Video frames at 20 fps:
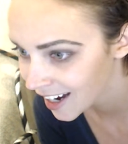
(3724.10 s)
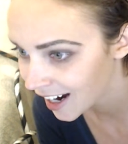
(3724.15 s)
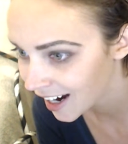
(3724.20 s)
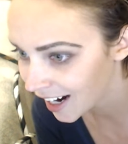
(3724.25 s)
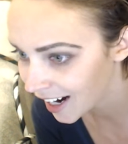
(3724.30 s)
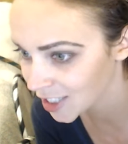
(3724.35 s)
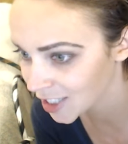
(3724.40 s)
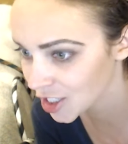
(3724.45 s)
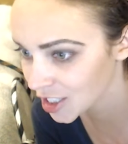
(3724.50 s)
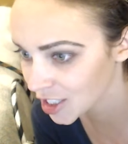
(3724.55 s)

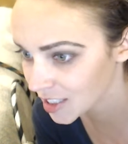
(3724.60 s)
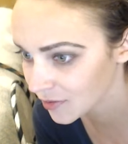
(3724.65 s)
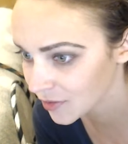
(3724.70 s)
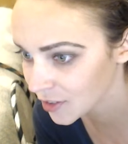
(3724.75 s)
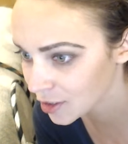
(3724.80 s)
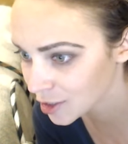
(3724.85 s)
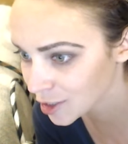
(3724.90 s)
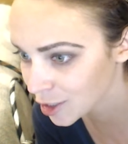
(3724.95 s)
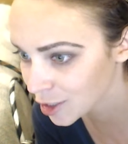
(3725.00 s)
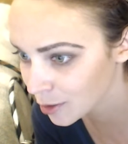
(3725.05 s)
I just
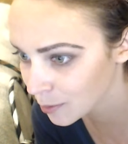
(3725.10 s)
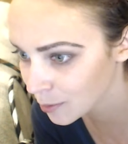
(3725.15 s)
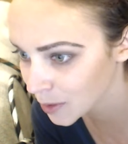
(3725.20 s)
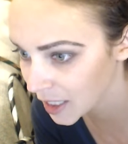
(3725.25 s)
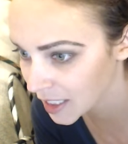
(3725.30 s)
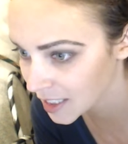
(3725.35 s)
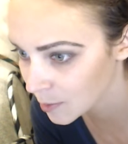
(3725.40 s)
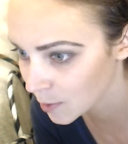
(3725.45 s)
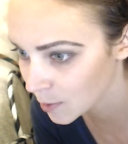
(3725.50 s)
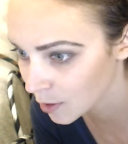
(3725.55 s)
feel so
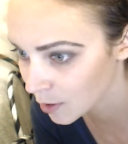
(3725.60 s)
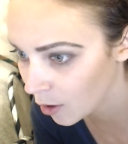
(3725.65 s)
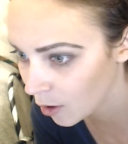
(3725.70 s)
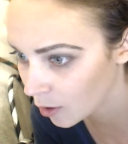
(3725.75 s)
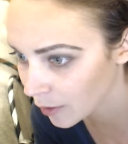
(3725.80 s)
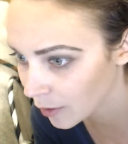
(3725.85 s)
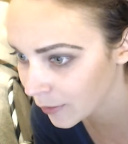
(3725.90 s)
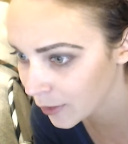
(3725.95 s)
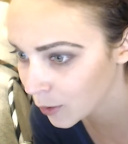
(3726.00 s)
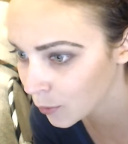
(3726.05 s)
blessed with
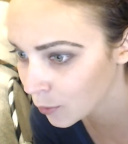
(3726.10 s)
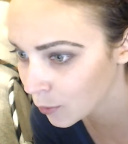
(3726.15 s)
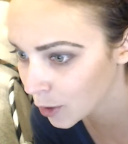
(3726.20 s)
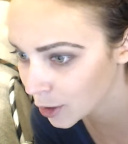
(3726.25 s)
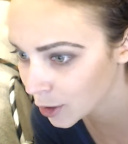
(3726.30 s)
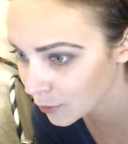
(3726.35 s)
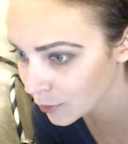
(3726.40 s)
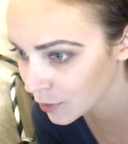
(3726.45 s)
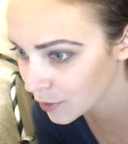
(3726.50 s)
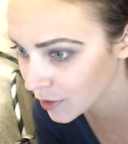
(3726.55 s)
all of the
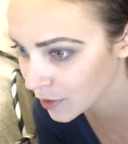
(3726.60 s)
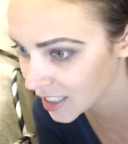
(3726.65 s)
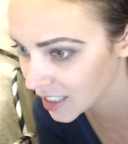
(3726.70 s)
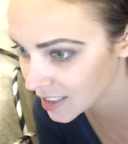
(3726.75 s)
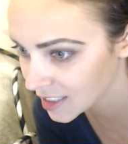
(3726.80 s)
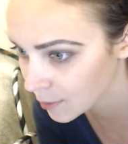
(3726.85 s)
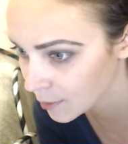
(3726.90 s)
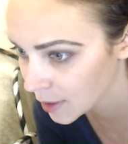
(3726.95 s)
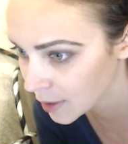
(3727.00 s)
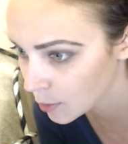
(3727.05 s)
wonderful things
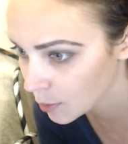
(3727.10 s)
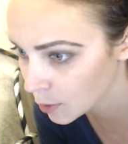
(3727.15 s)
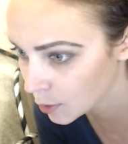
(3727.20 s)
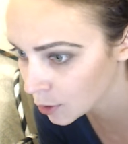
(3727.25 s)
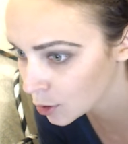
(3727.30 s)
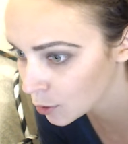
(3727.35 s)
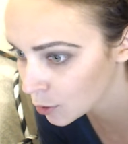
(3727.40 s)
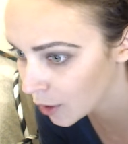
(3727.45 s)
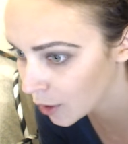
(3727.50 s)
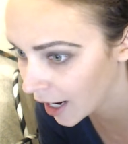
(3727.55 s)
that people
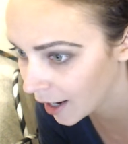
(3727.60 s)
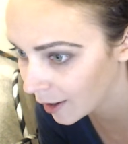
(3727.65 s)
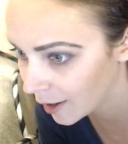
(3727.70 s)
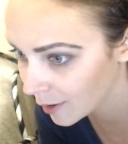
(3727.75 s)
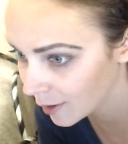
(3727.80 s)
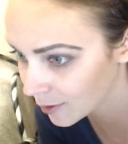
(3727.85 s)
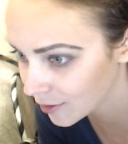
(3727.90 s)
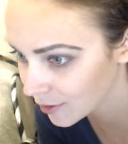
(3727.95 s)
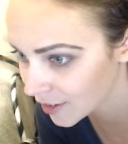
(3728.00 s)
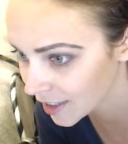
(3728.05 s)
who
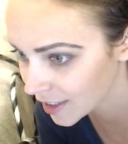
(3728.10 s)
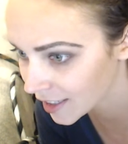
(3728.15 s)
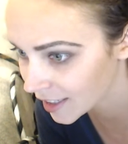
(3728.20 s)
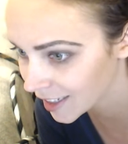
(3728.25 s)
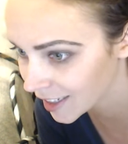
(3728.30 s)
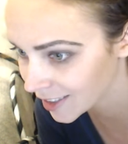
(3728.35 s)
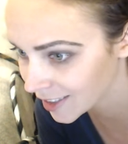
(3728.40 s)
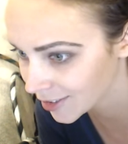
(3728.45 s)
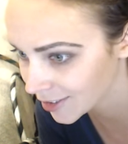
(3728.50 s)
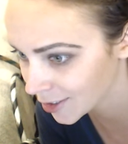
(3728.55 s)
have
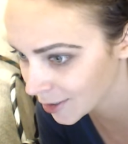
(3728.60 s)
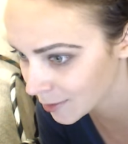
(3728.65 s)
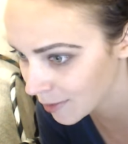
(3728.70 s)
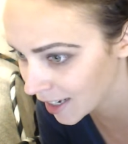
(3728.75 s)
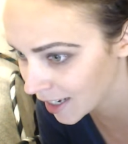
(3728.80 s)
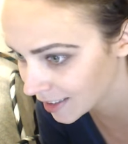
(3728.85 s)
entered my